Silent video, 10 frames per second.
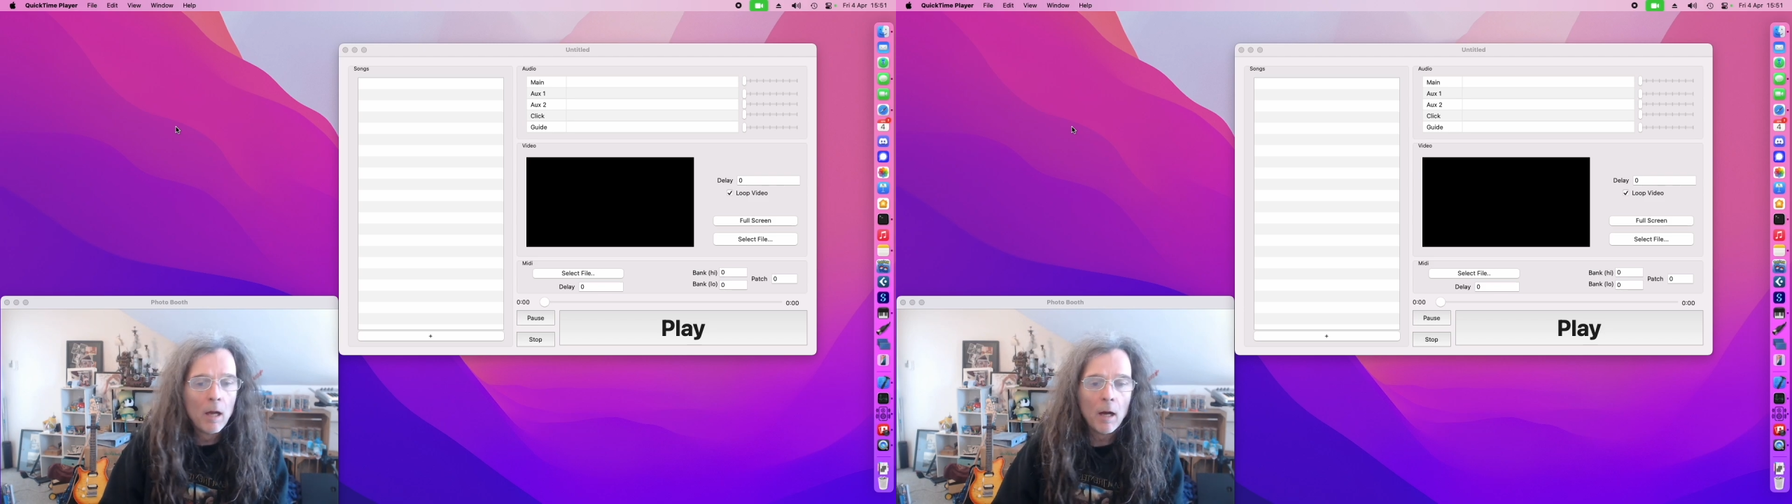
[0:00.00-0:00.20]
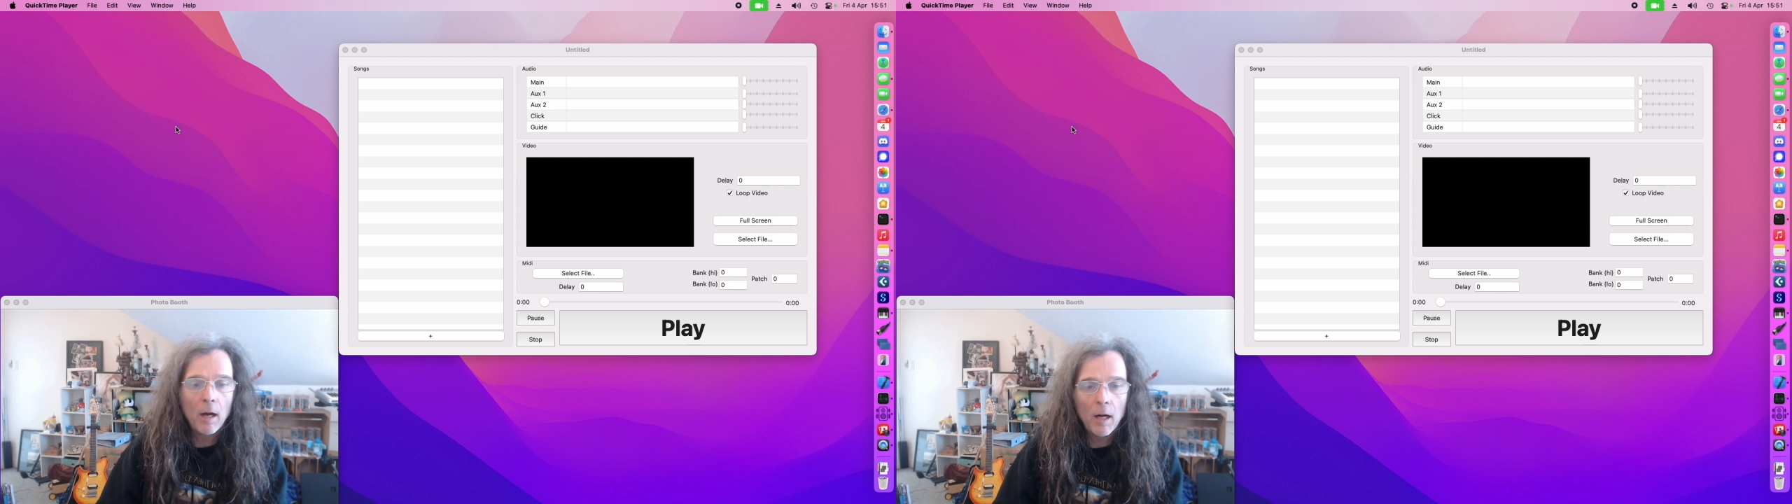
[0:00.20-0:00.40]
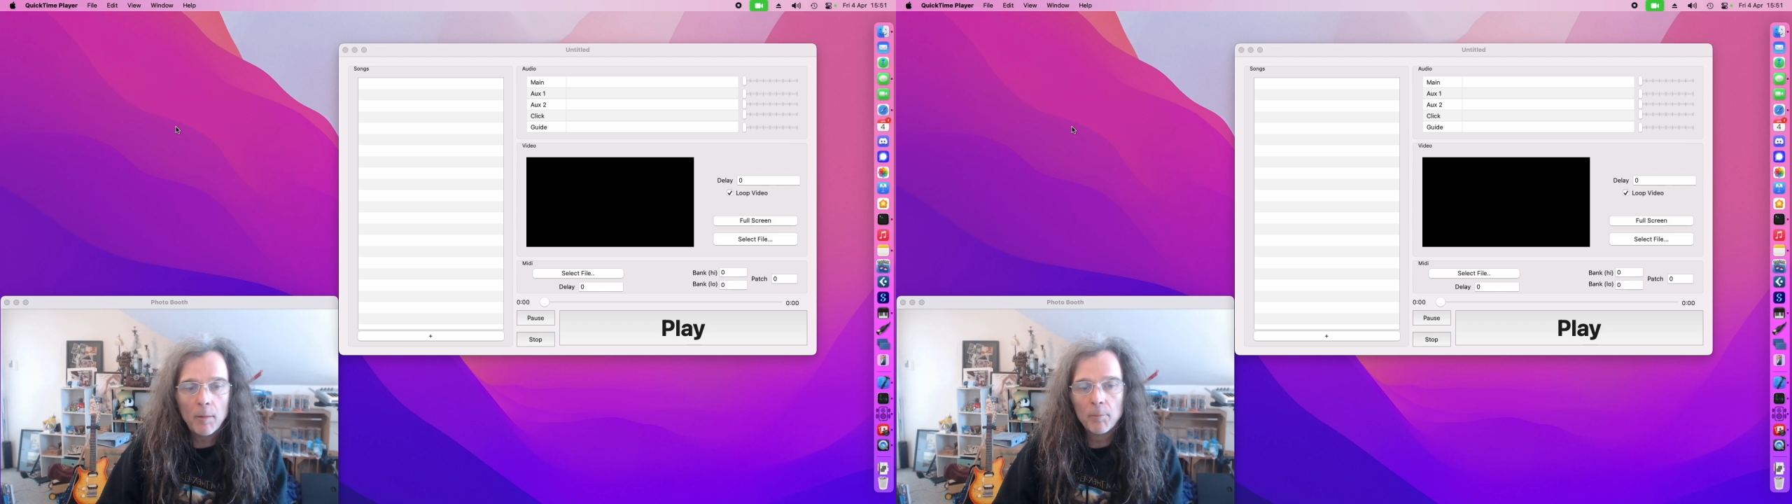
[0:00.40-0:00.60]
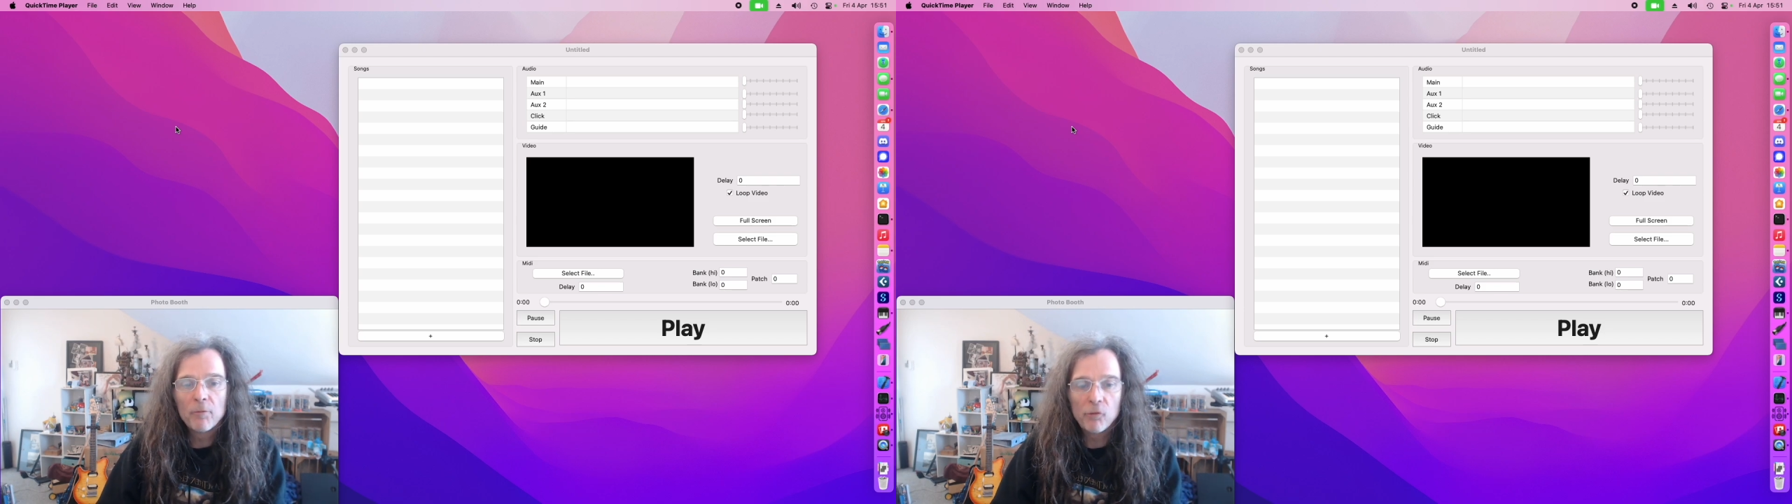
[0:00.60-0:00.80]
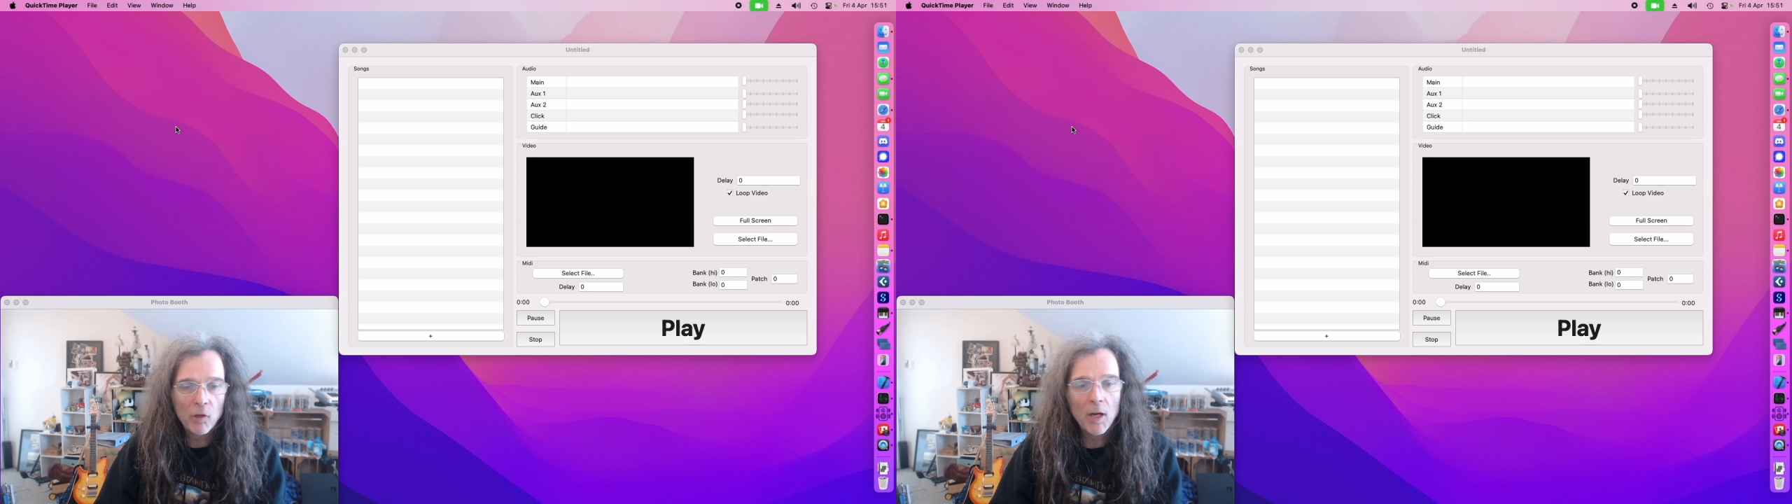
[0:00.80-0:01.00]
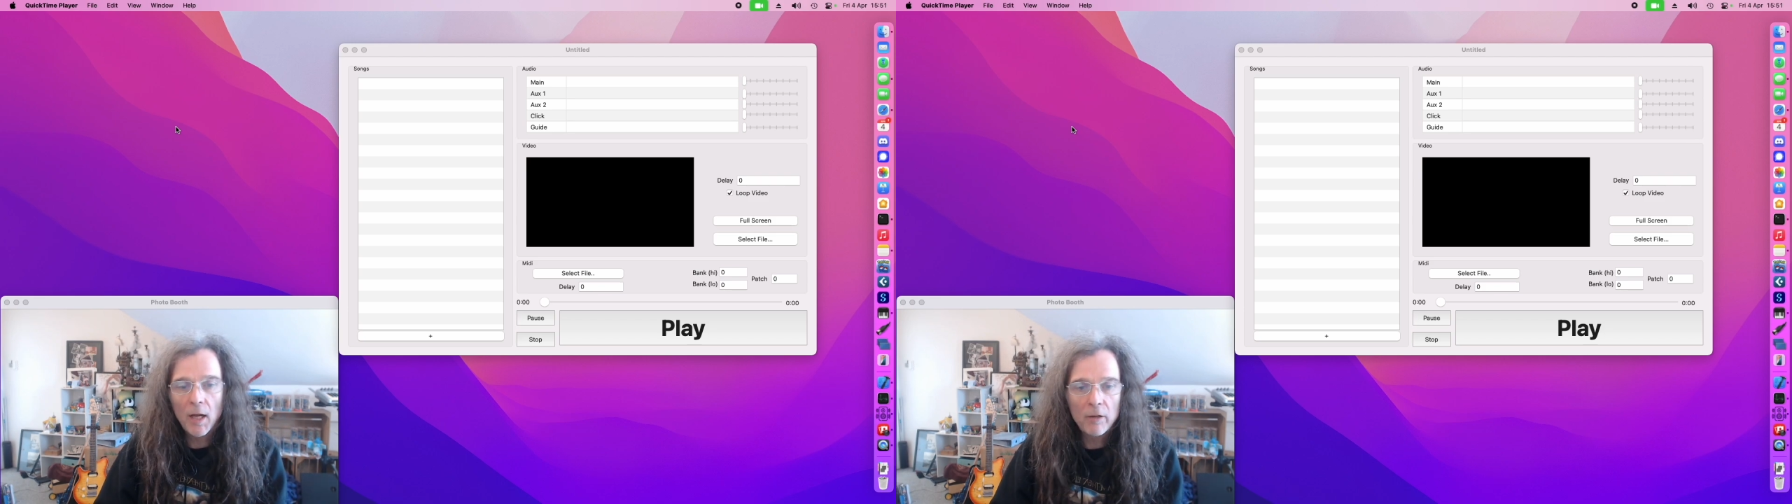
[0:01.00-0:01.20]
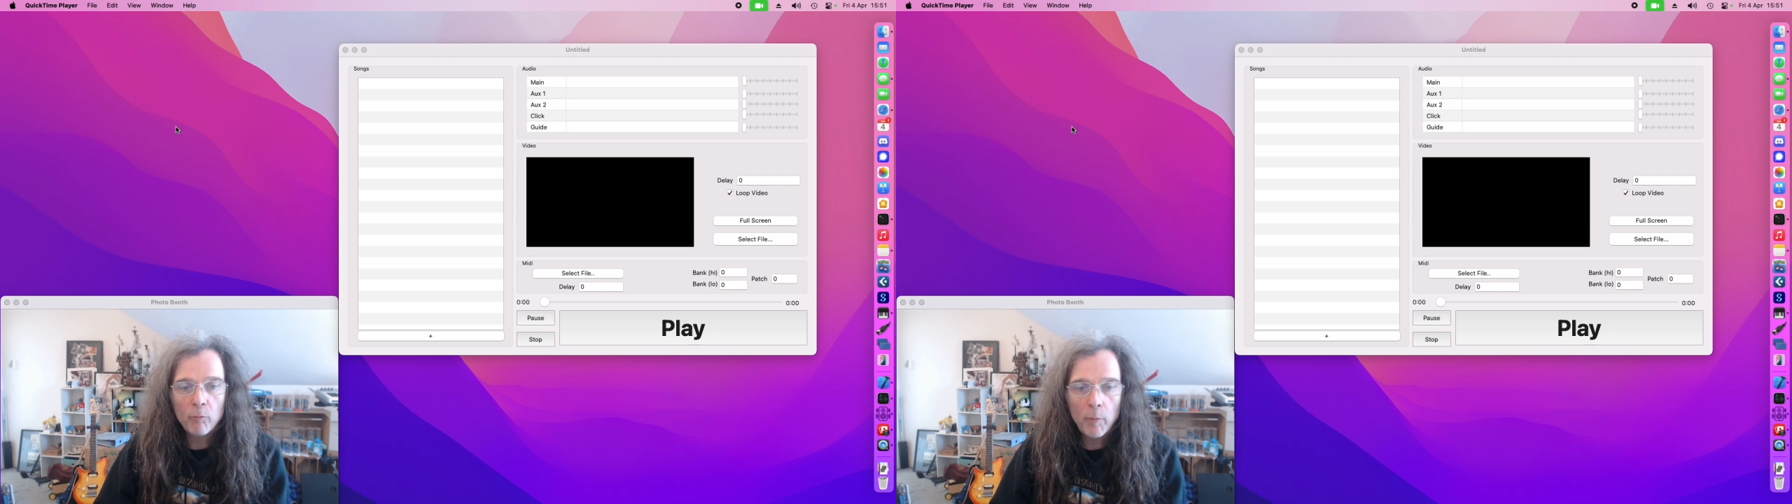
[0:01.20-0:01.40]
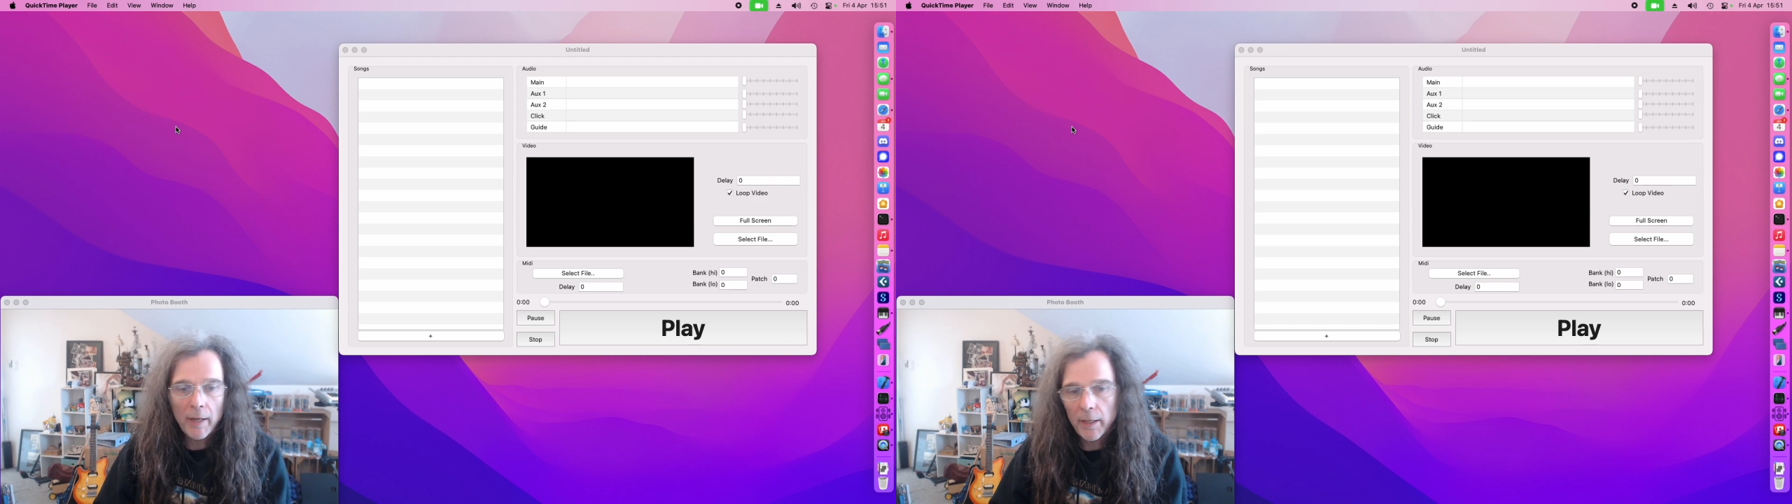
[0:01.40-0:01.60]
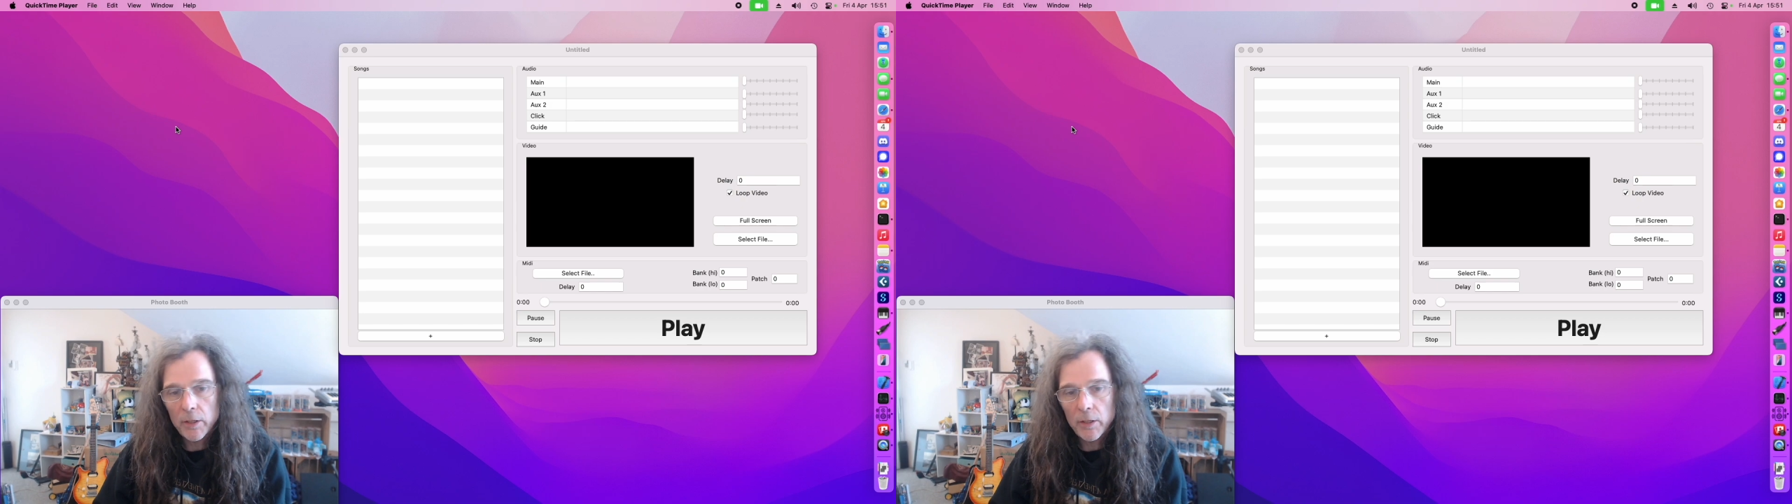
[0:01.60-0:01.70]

for a live band.